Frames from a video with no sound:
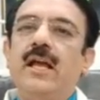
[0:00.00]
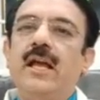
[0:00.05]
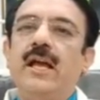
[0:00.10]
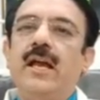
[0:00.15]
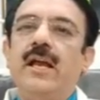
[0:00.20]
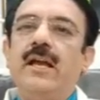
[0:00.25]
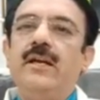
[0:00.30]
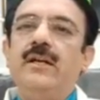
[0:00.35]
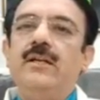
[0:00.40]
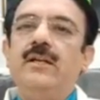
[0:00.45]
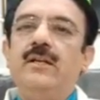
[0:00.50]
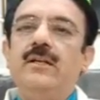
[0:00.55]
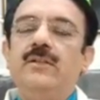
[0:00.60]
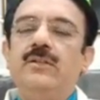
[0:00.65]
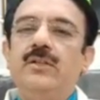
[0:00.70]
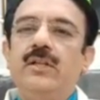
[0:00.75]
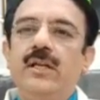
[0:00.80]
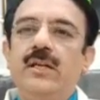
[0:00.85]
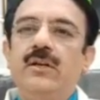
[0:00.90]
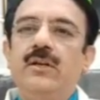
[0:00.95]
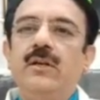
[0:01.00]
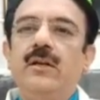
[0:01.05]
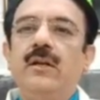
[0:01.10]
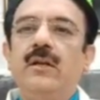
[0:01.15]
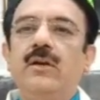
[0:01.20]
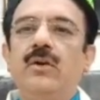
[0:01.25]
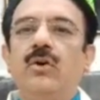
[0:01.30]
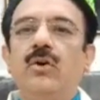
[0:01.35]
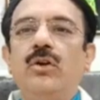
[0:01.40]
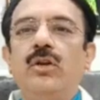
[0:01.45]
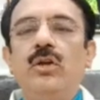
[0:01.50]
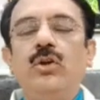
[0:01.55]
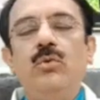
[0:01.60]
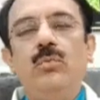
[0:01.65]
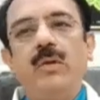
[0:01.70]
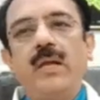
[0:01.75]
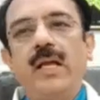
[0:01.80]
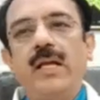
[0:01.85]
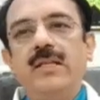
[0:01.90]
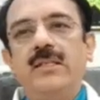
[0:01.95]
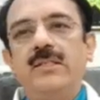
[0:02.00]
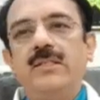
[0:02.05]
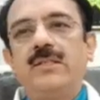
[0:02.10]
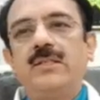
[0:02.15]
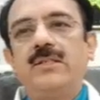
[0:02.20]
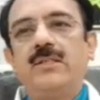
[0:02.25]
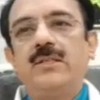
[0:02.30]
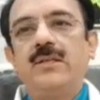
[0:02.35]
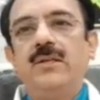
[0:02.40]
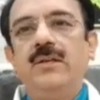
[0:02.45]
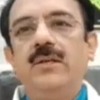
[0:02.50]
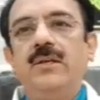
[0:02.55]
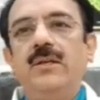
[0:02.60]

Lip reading: and then on human eyes.